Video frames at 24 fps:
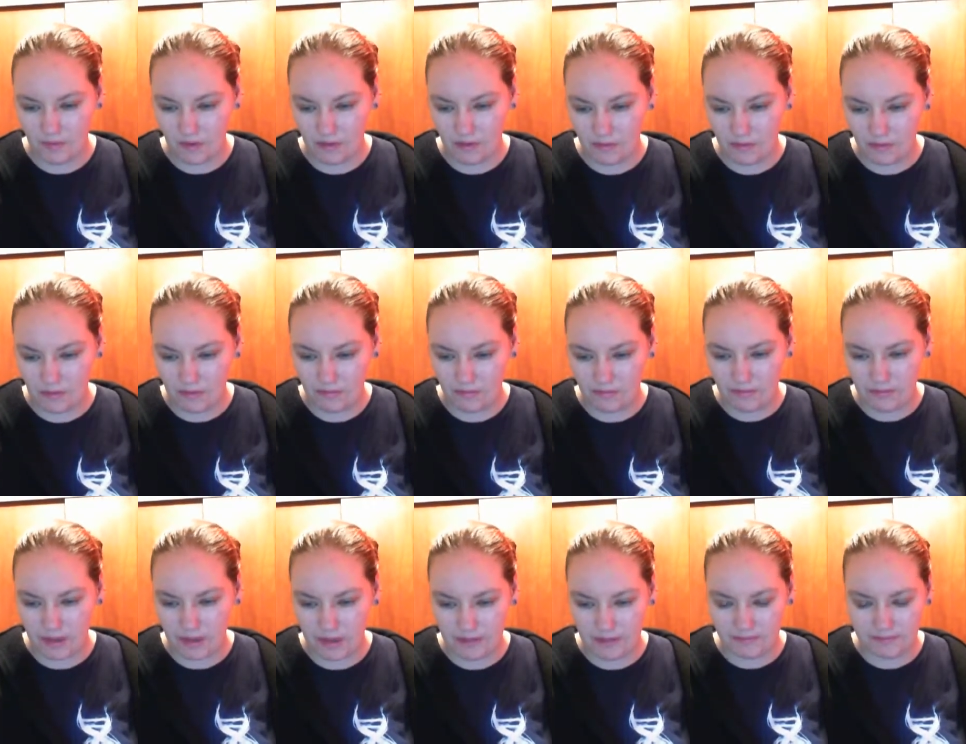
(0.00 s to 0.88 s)

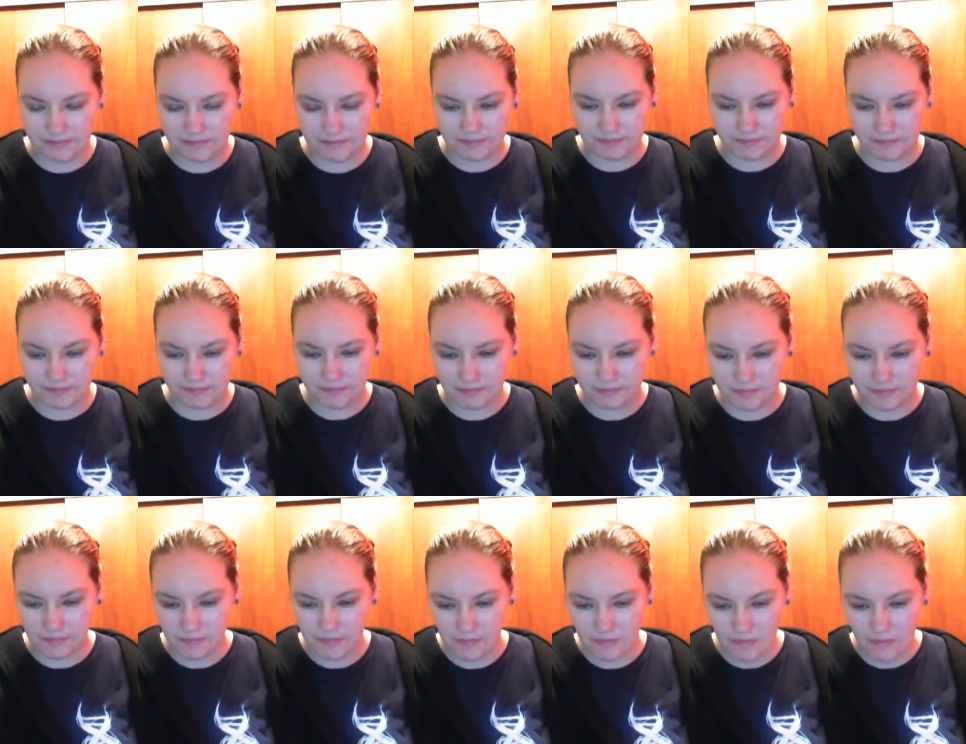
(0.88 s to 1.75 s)
Alright.
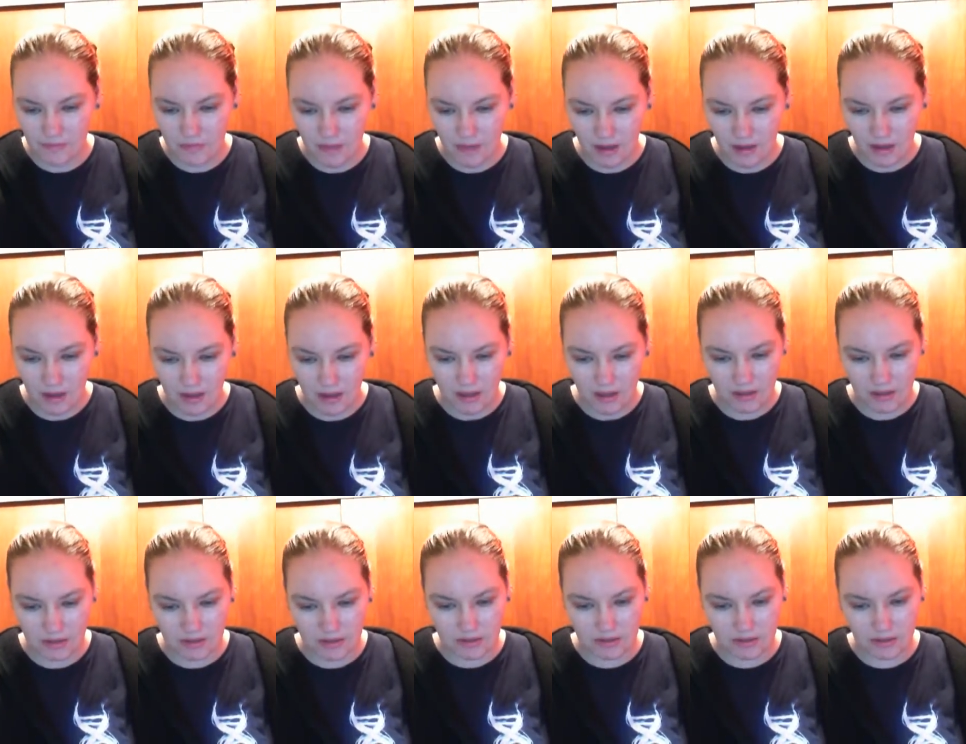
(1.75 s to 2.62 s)

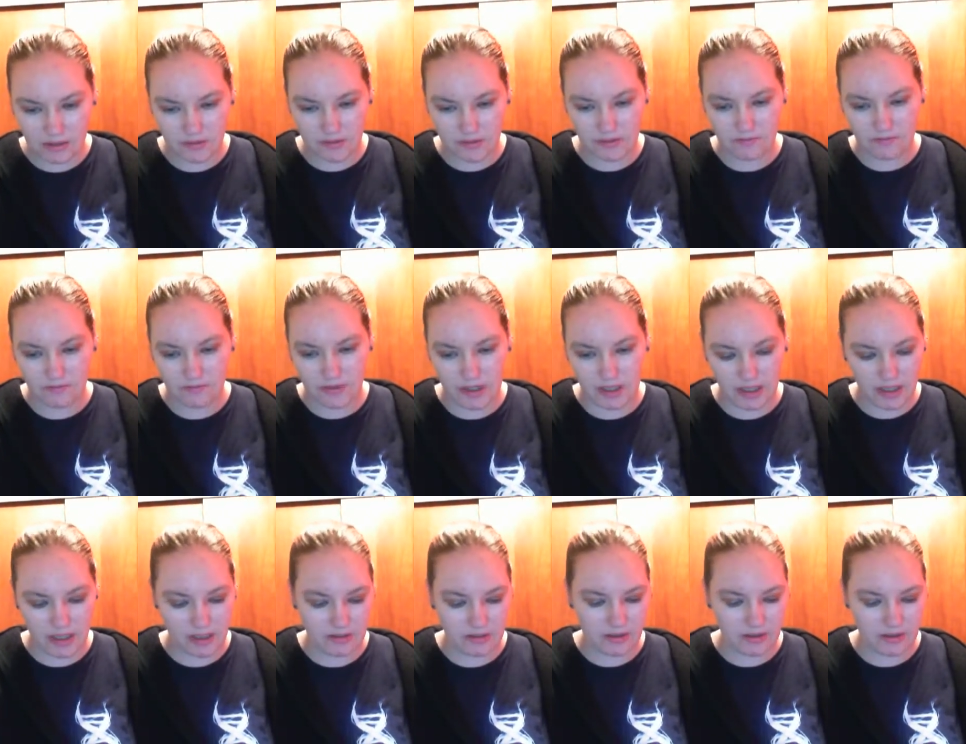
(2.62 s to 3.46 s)
These are 240